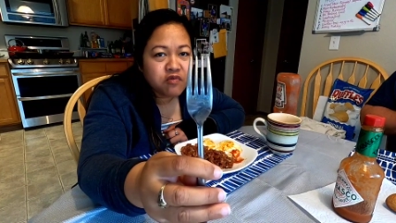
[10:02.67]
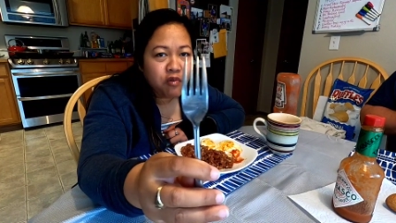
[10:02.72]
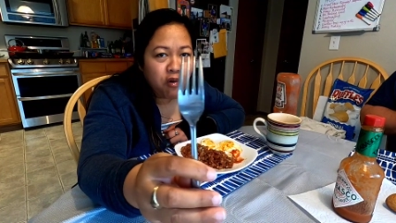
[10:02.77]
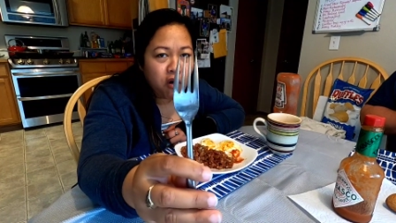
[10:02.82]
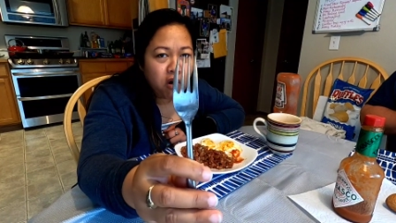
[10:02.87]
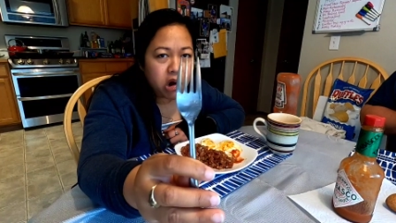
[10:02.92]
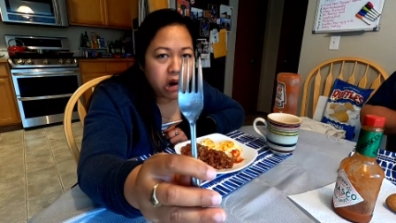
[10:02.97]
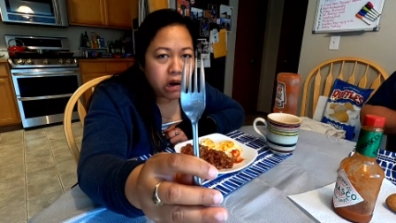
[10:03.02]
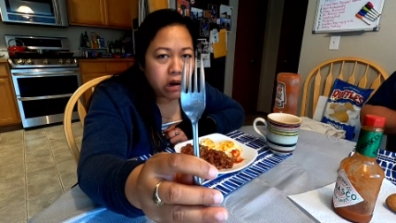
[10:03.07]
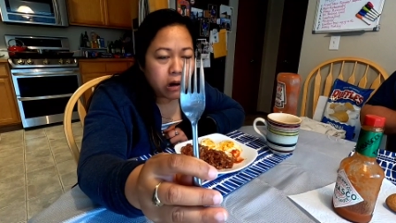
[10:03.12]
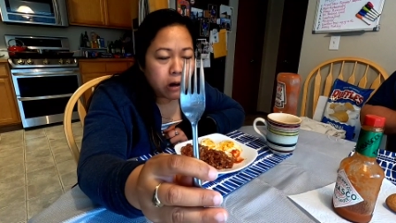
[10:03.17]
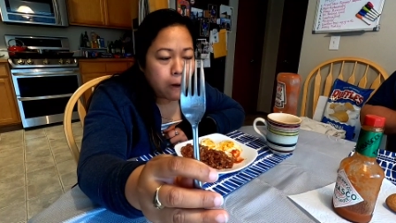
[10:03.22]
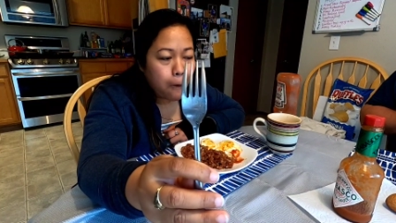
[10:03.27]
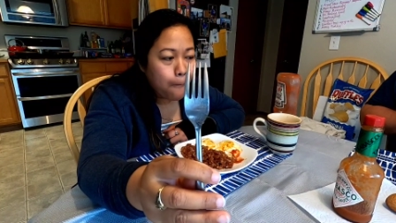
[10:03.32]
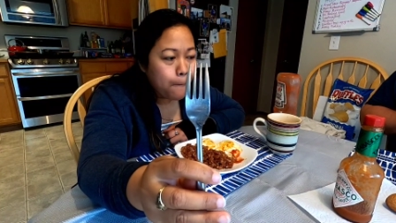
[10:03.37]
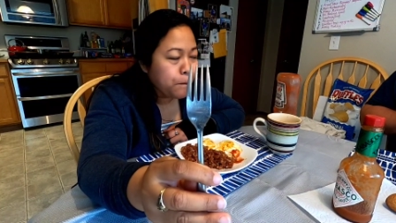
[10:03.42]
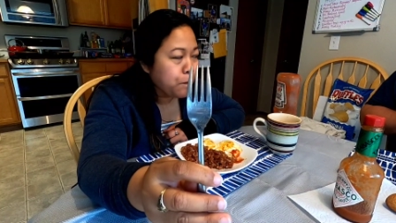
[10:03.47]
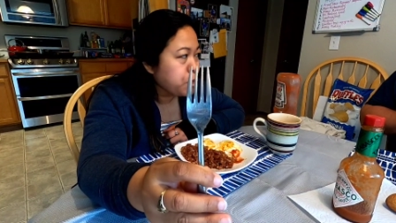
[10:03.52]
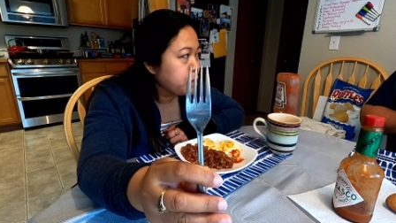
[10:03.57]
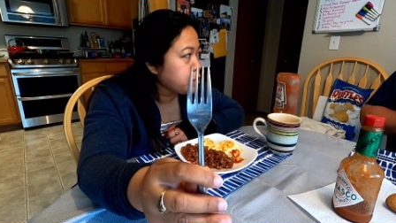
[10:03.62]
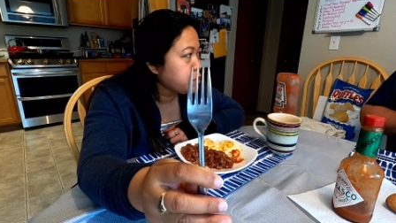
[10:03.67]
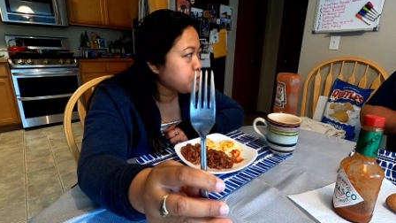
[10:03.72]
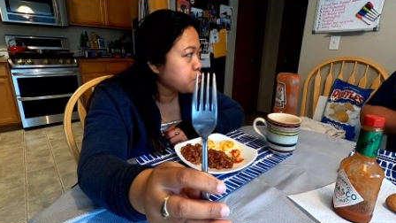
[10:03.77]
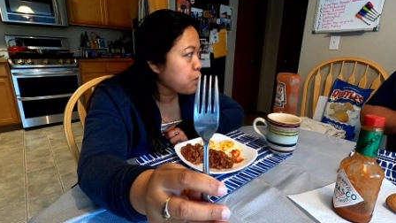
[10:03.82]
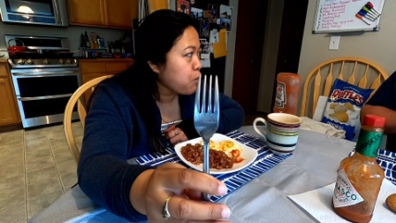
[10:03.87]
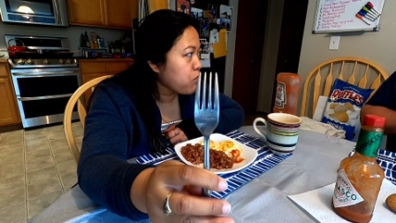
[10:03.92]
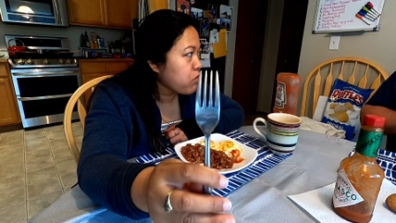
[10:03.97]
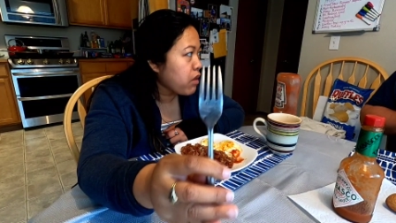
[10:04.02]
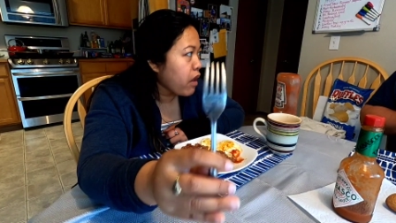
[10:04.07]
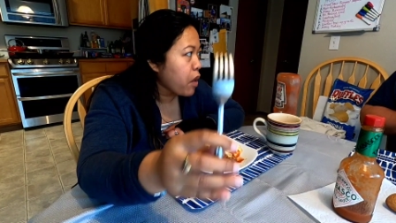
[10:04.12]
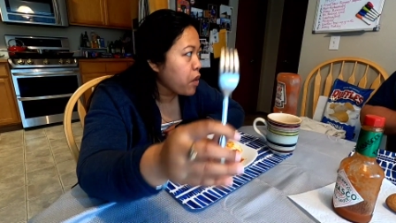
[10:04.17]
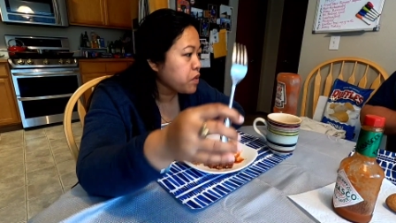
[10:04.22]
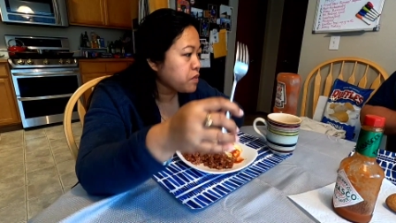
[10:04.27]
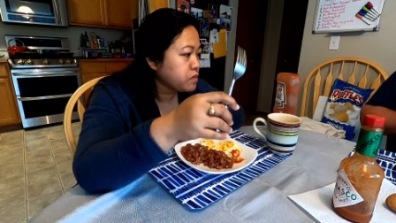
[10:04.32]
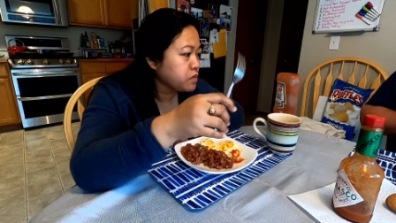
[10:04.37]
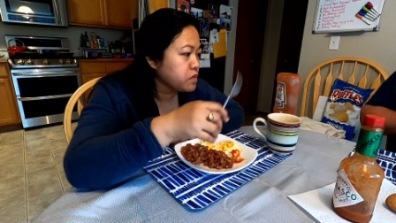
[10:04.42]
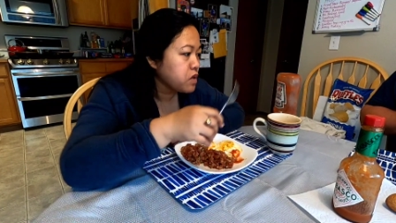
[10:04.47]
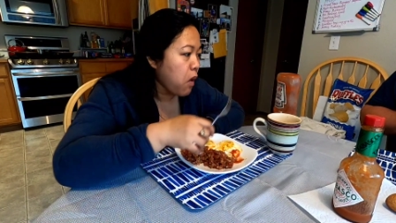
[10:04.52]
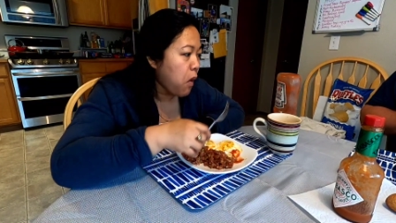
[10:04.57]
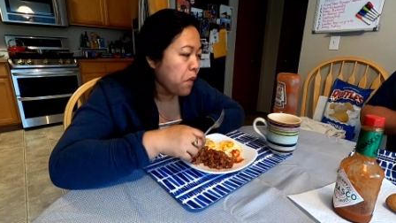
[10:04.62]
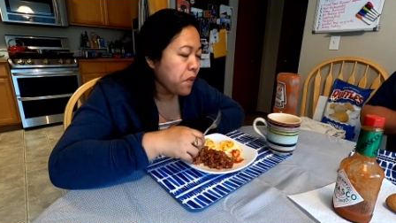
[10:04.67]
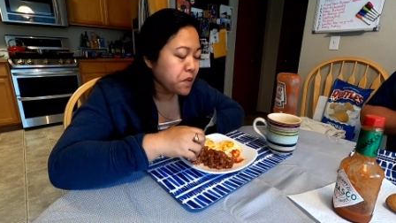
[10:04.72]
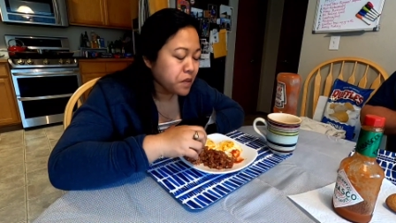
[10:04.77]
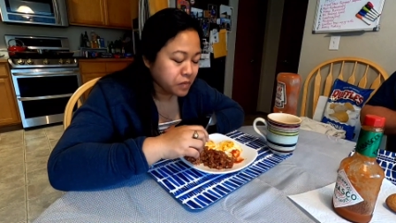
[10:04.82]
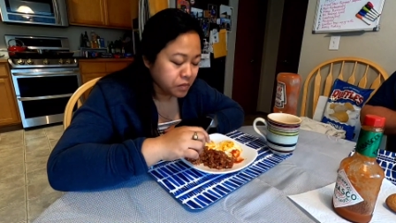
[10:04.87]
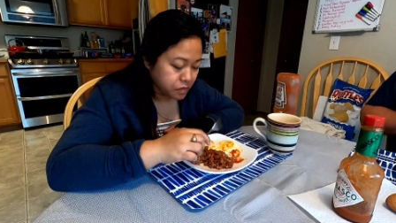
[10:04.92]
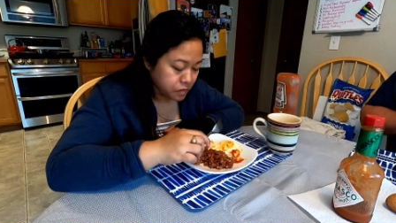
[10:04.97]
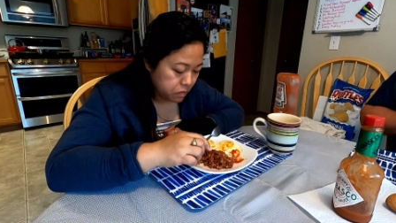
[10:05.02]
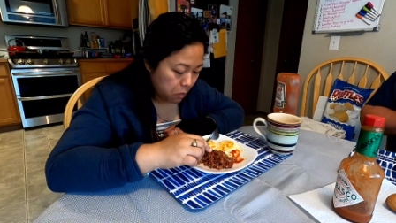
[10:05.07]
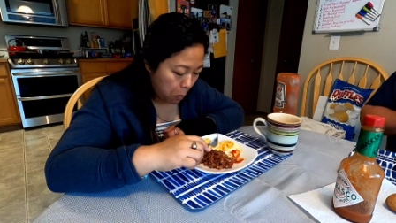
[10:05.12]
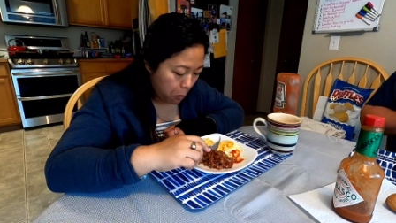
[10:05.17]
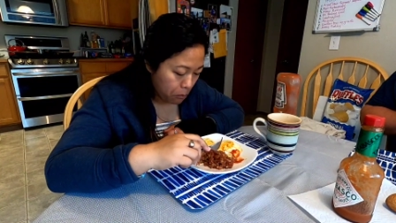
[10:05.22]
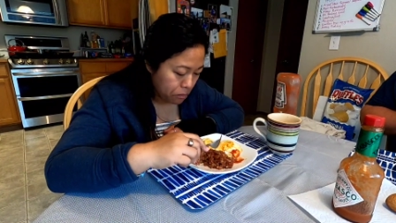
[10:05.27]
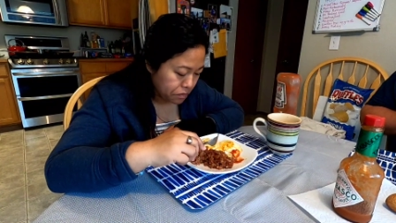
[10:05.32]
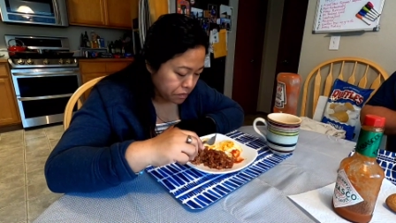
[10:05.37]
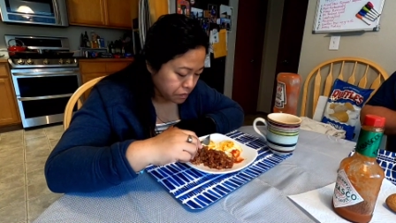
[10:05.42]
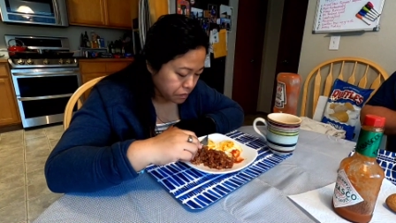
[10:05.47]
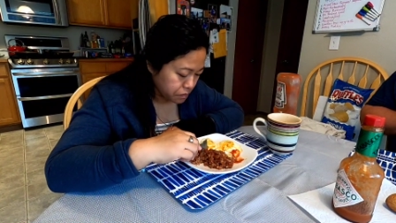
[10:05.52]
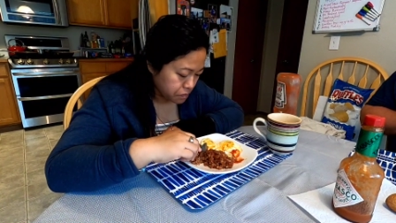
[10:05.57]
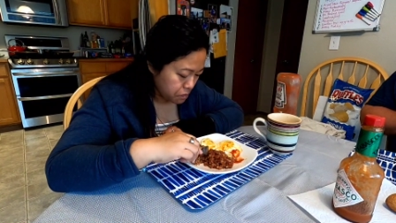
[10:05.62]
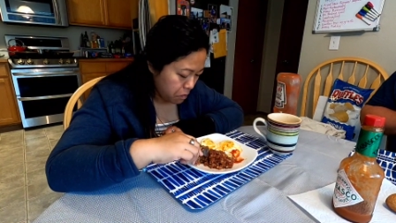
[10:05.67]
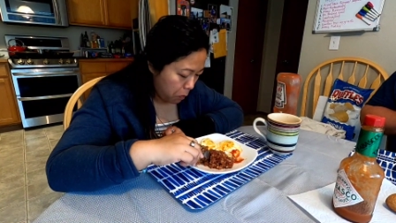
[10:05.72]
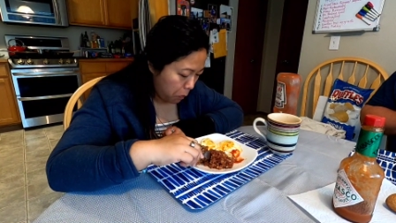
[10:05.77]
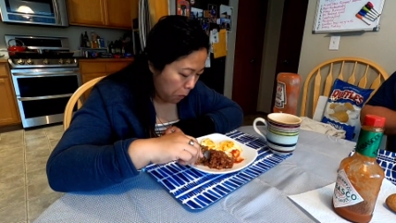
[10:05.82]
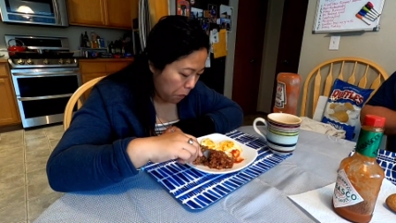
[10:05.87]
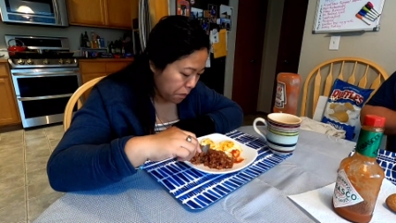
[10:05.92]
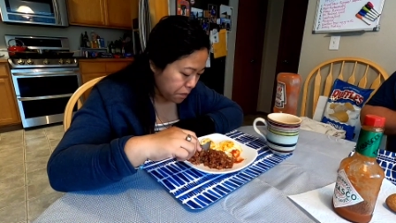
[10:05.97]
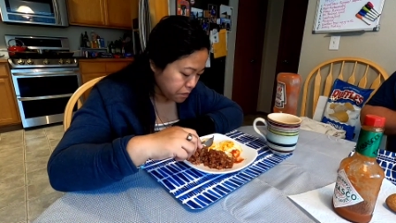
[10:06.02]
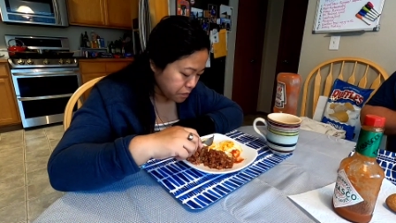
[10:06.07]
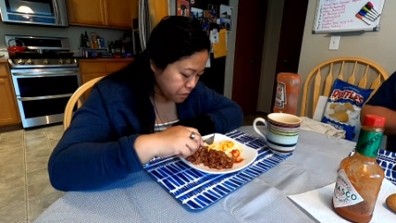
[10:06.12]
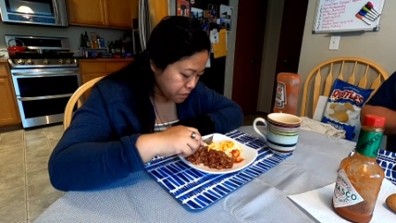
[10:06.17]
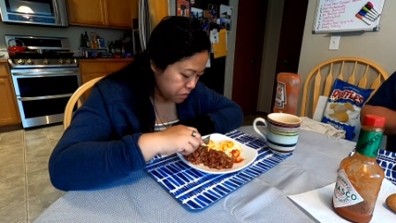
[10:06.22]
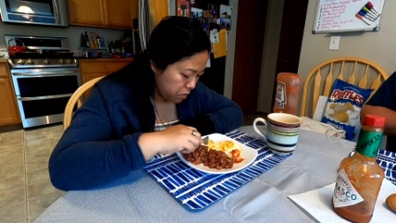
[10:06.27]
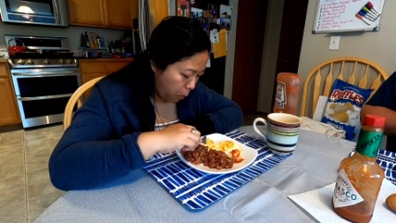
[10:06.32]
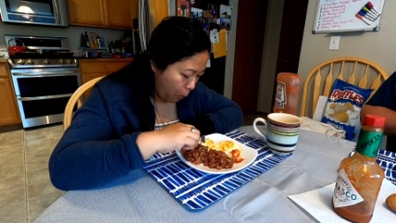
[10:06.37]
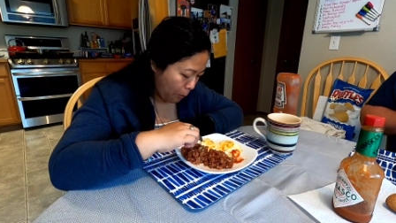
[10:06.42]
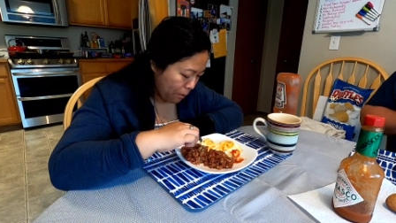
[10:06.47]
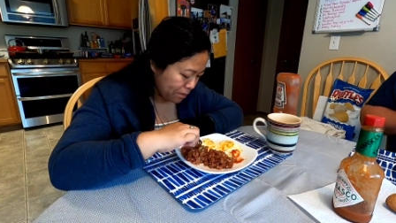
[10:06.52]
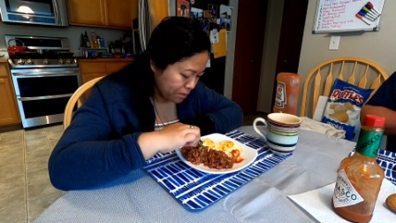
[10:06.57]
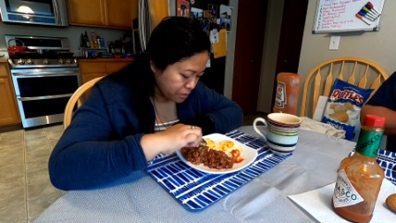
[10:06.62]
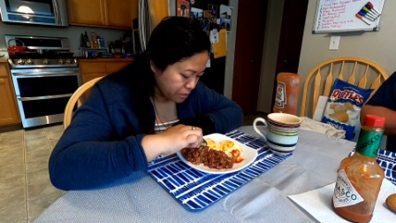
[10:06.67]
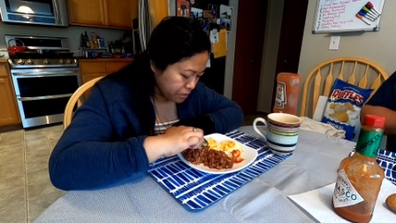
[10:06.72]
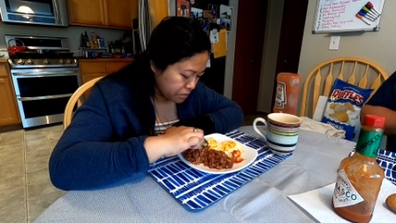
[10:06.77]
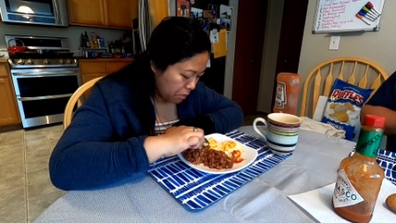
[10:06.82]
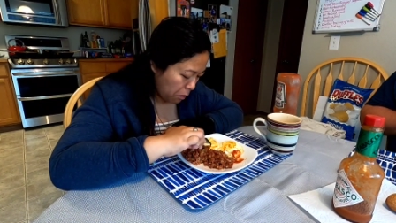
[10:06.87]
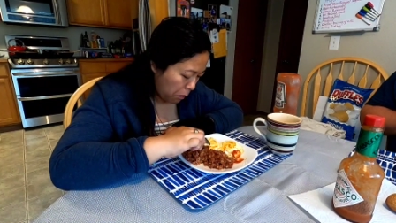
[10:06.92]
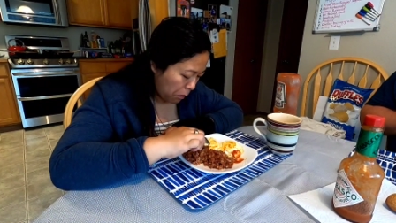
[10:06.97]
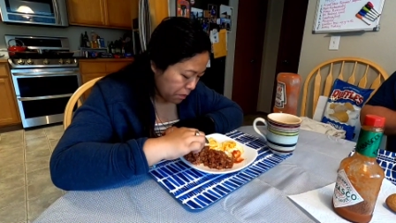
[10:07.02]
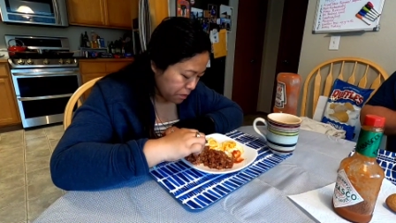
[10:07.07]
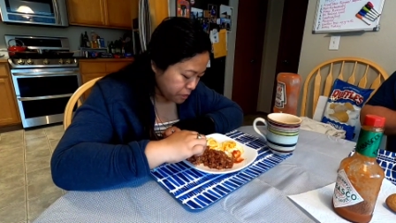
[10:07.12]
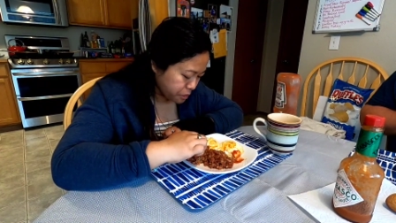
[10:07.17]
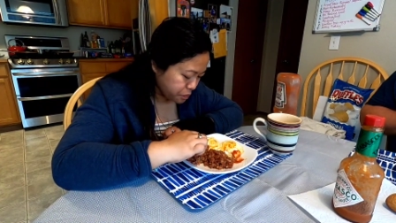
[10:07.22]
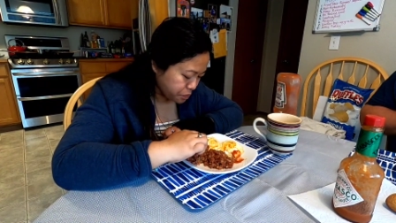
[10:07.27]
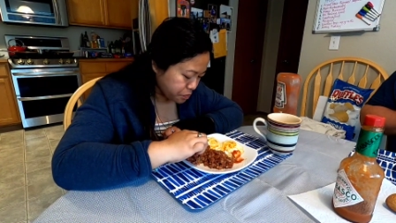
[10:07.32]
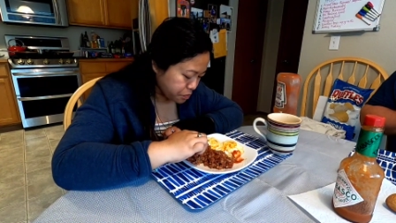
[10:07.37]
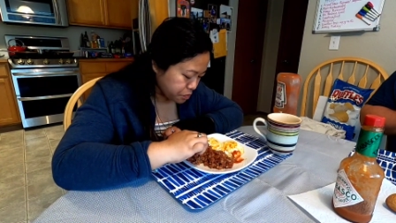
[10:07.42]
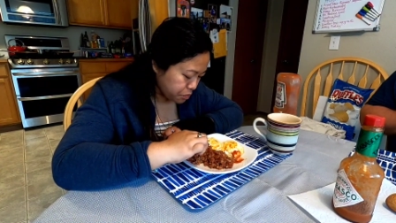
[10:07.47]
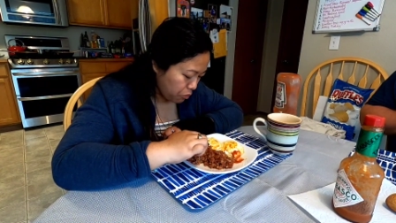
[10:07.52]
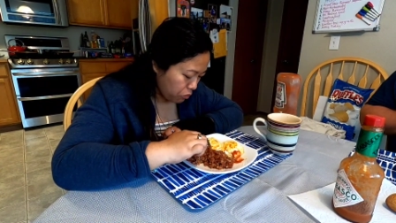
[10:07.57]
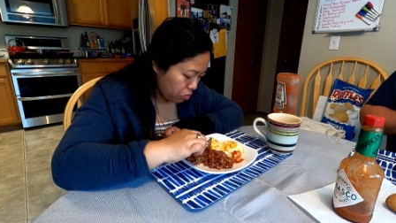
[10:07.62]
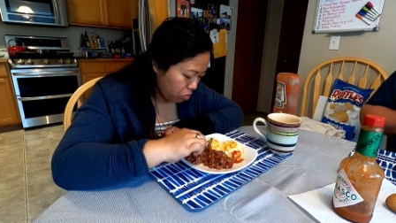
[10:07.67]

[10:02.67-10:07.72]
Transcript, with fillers: fork. An aeronautical engineer by training, Bertrand Forsyth